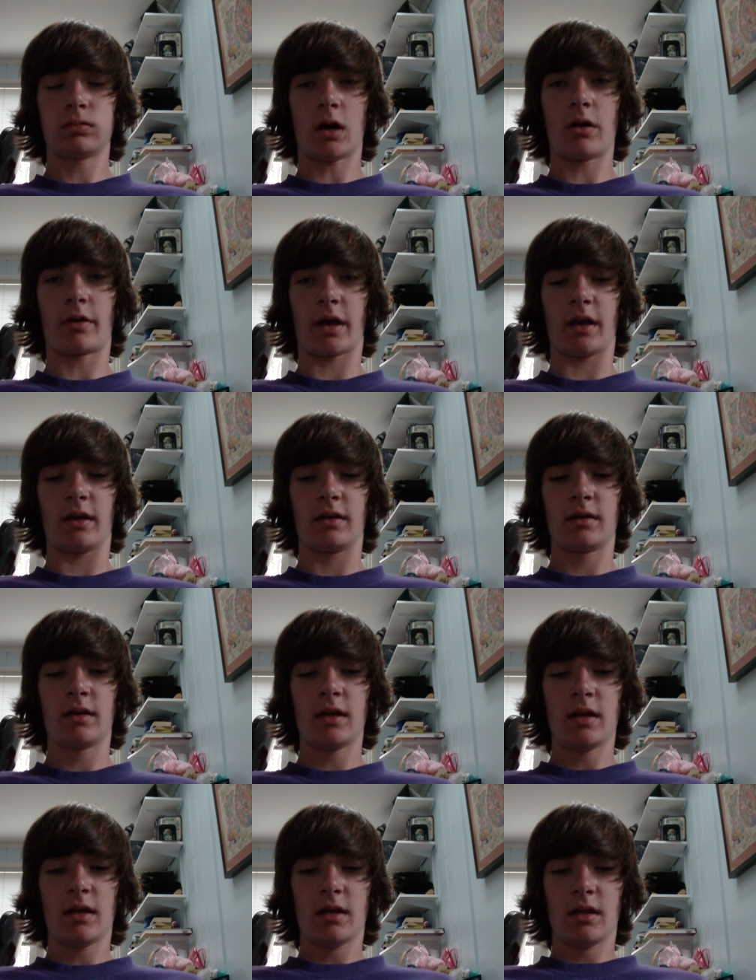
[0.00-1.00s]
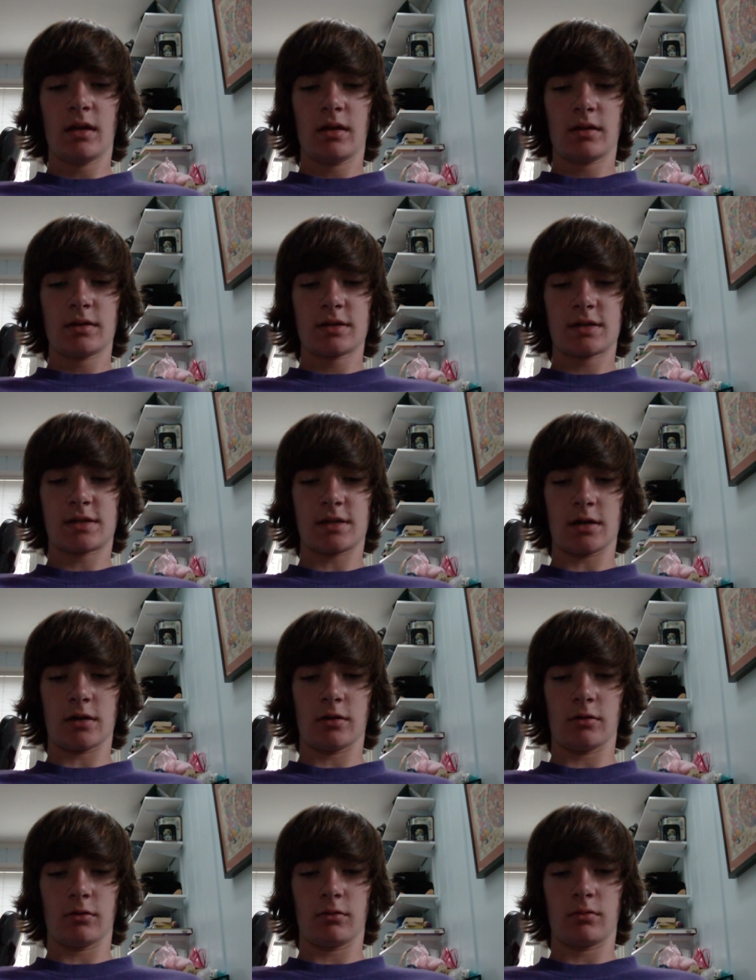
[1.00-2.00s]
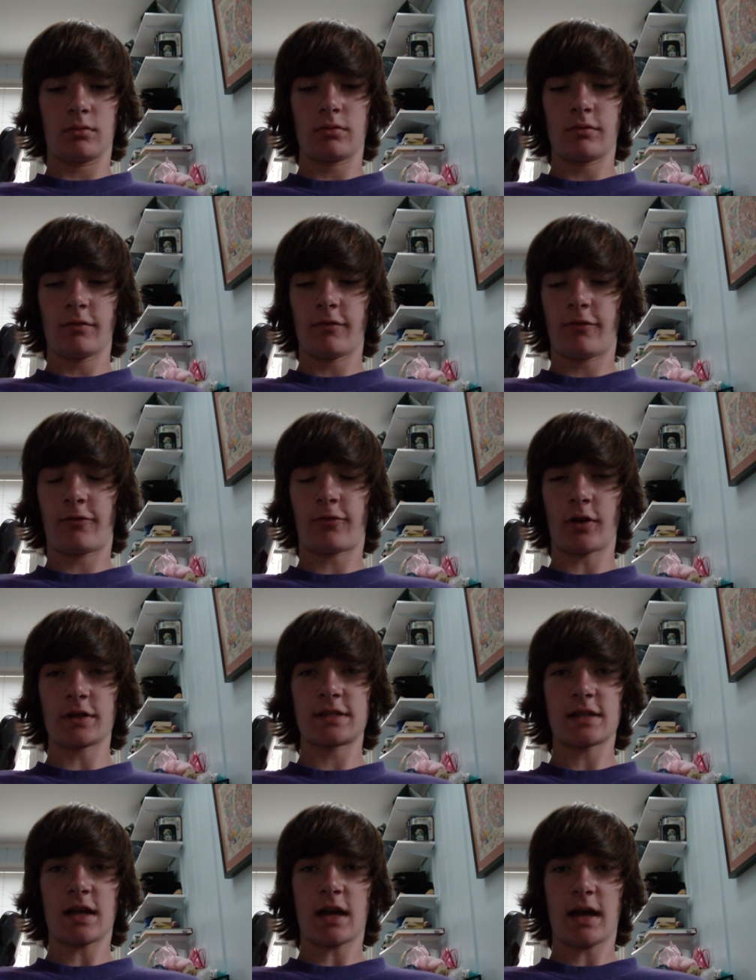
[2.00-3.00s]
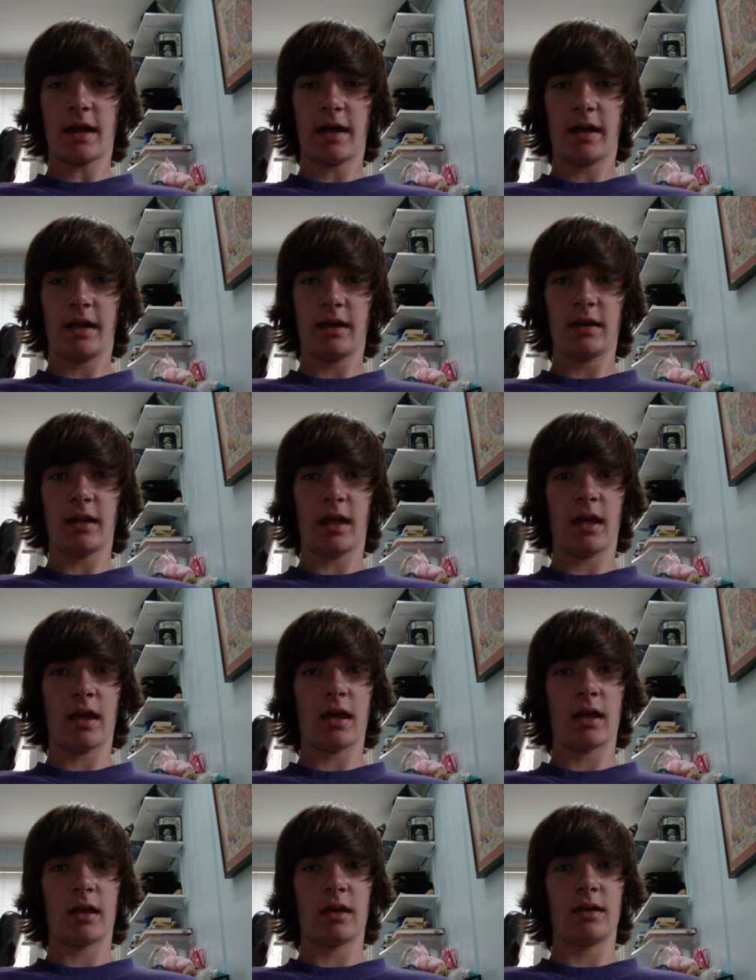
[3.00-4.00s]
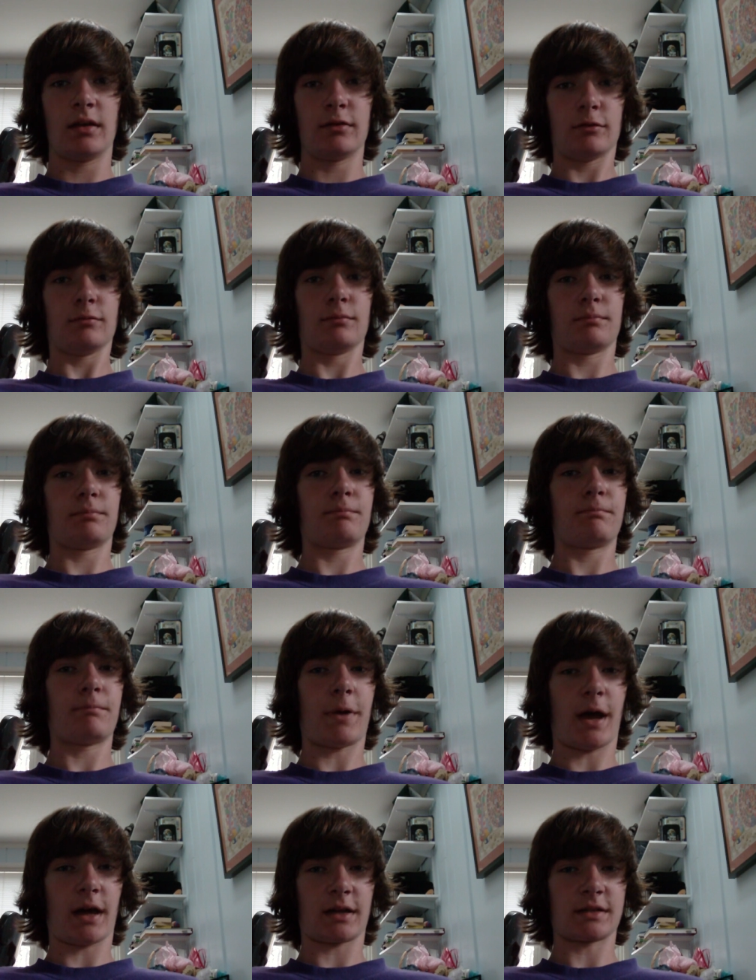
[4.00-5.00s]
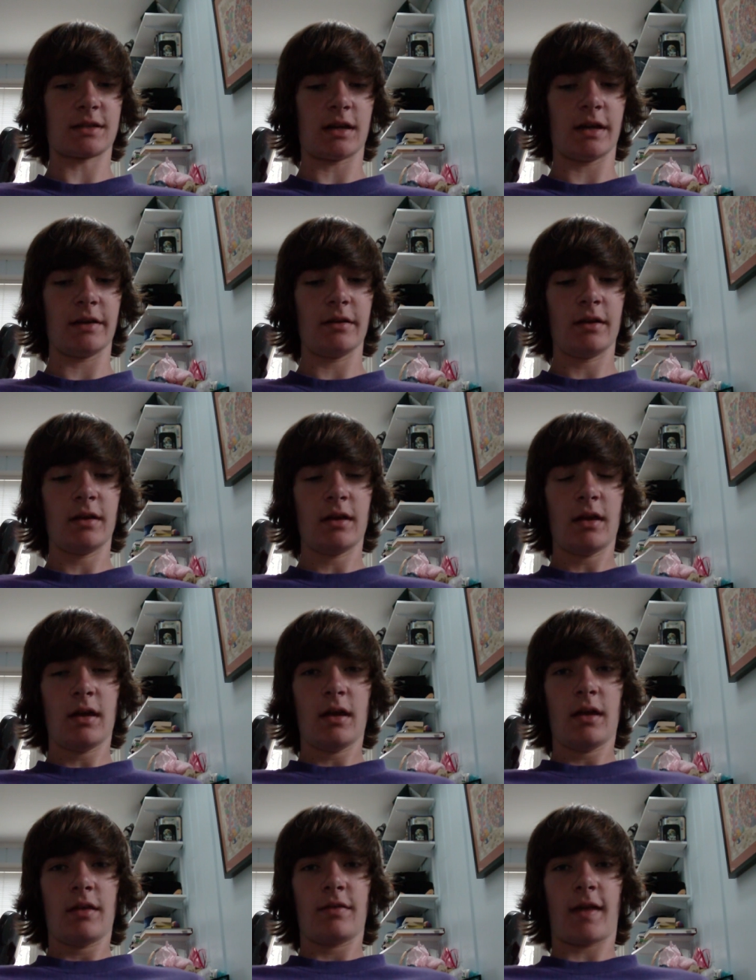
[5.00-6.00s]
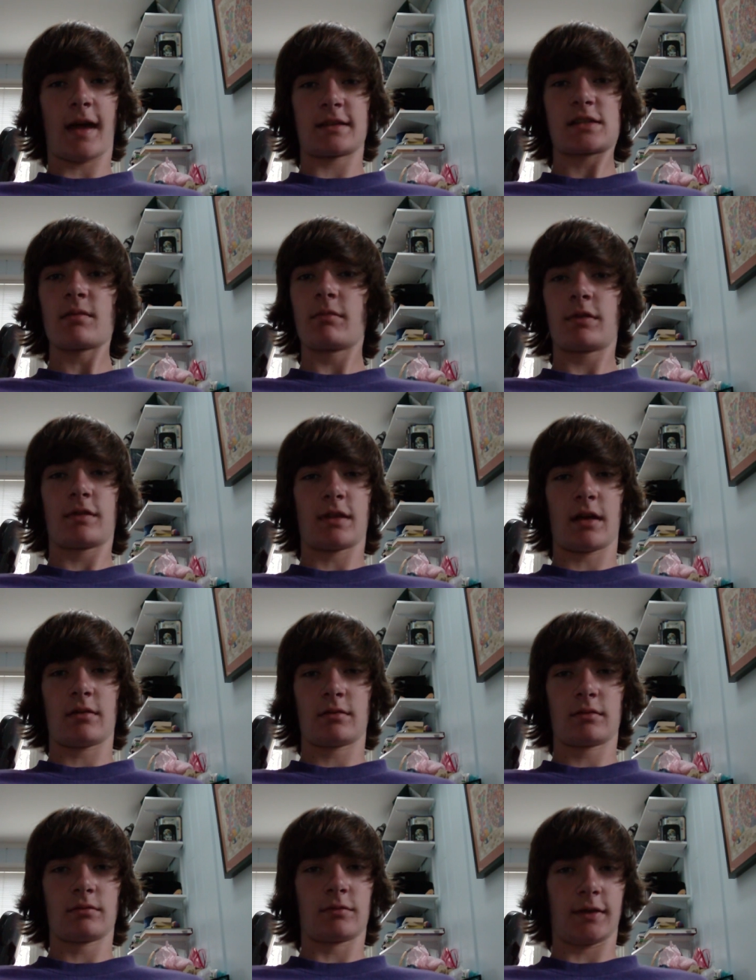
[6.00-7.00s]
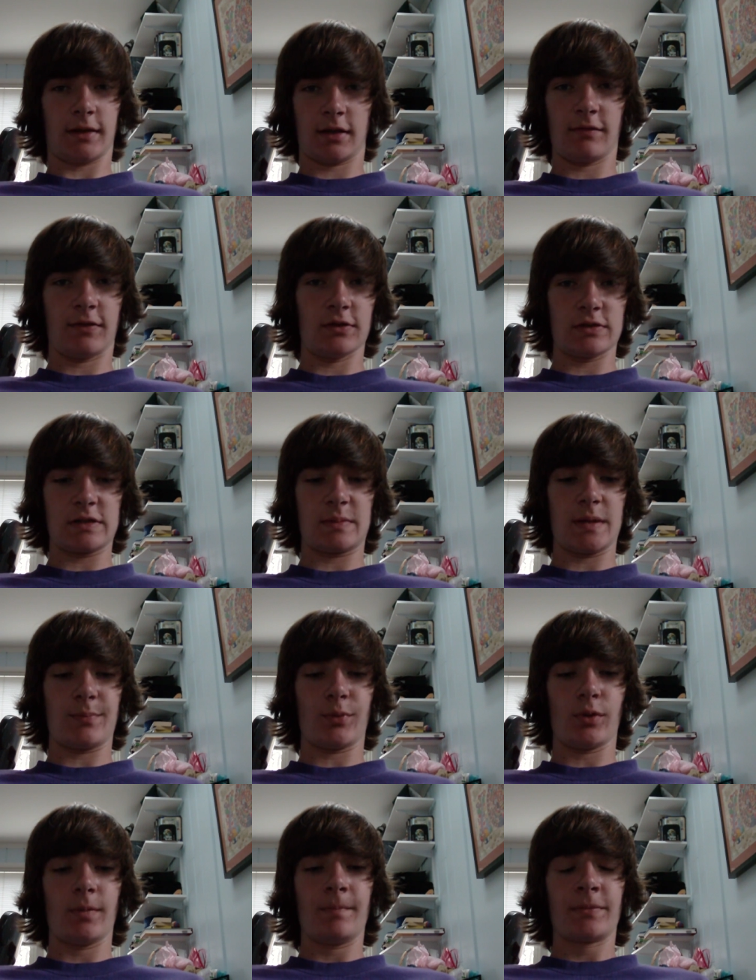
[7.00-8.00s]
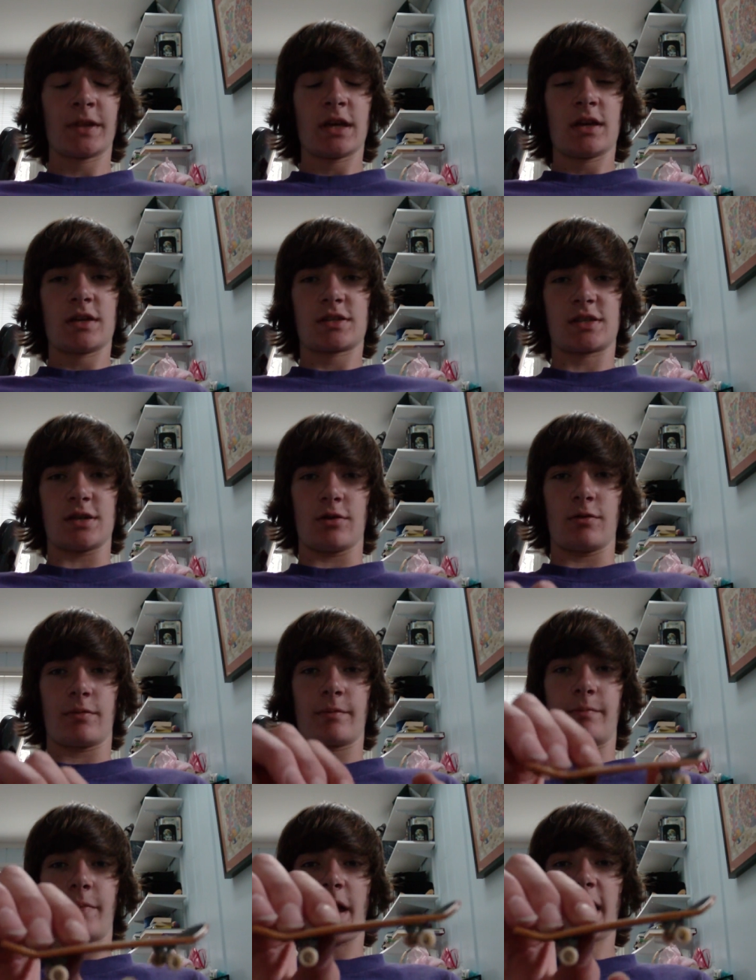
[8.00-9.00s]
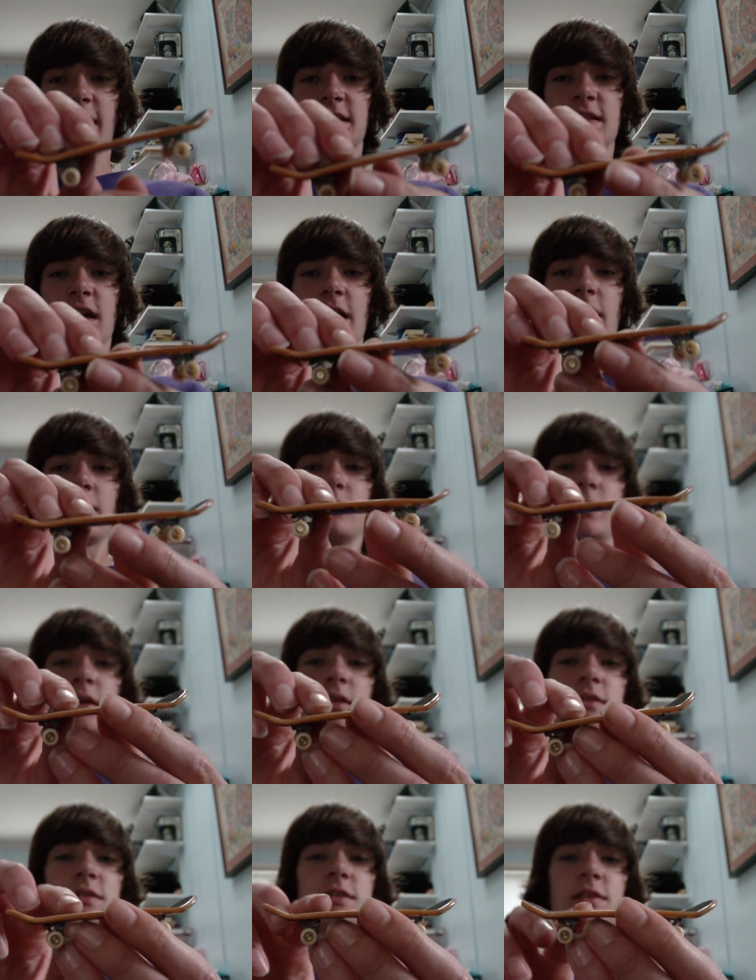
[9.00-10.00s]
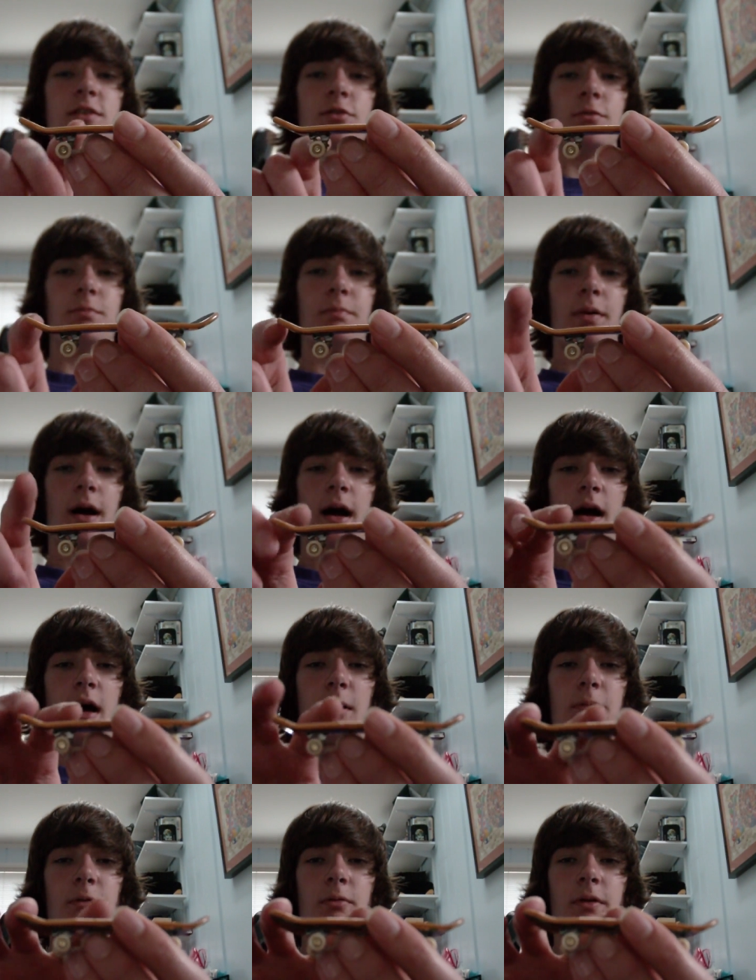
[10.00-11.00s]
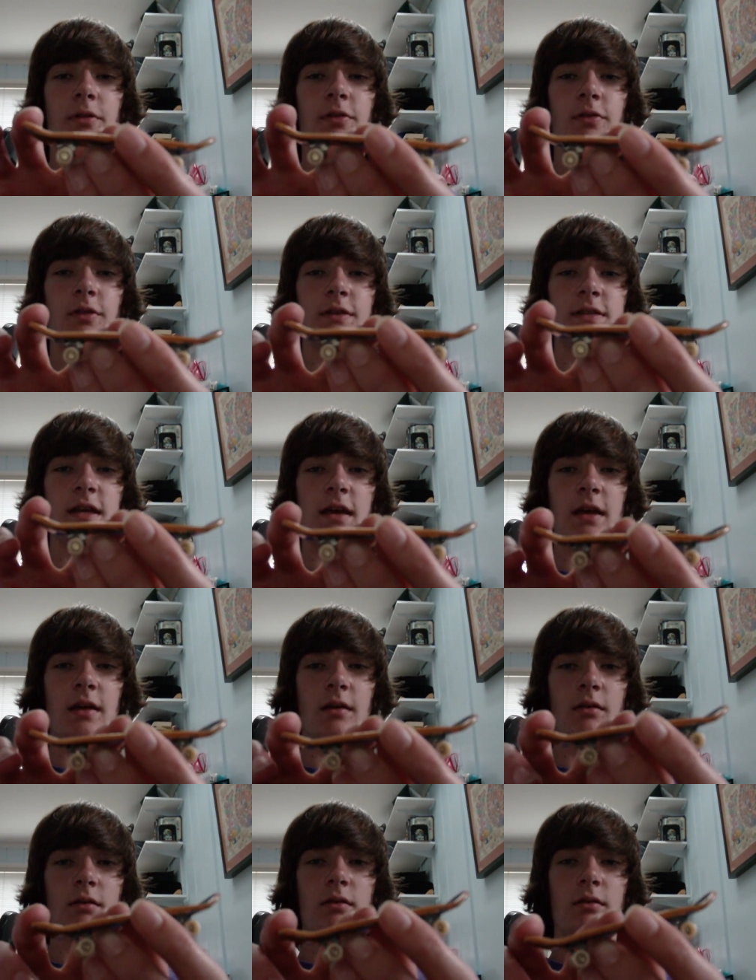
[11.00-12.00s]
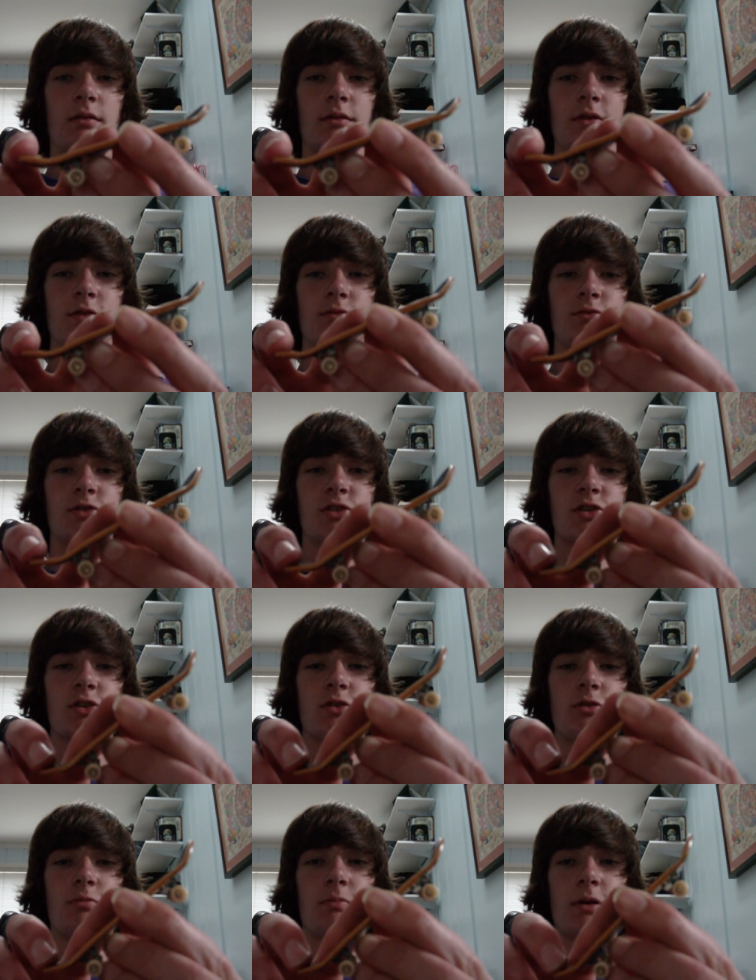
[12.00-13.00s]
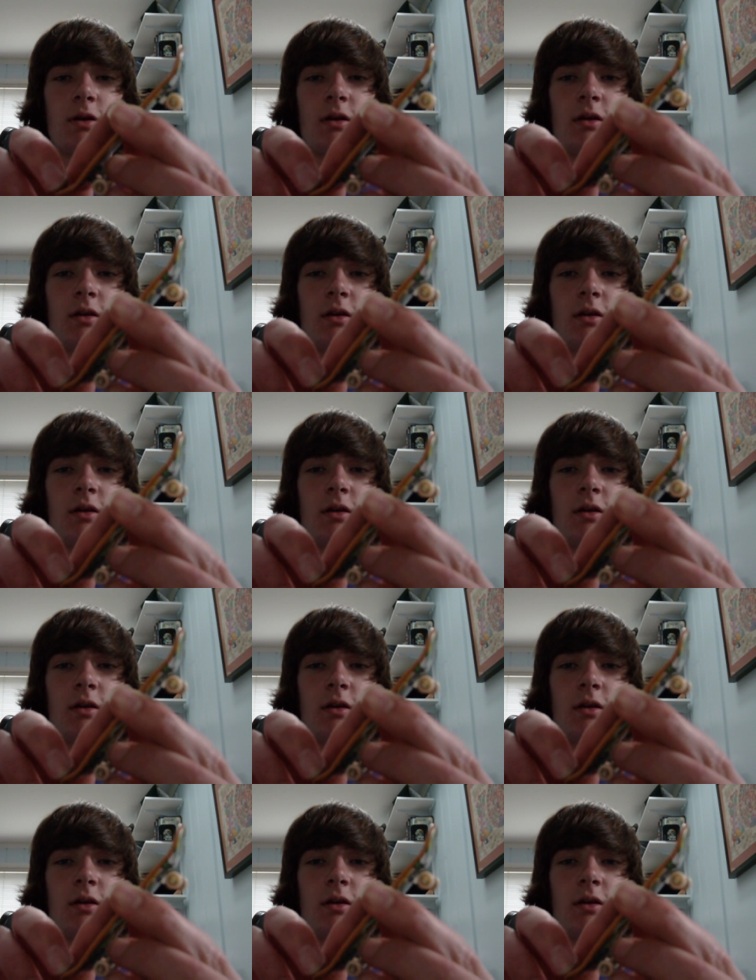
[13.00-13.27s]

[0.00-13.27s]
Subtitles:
Okay, so front side and back side. That's something that really confuses people. So backside means you pop with the tail, you scoop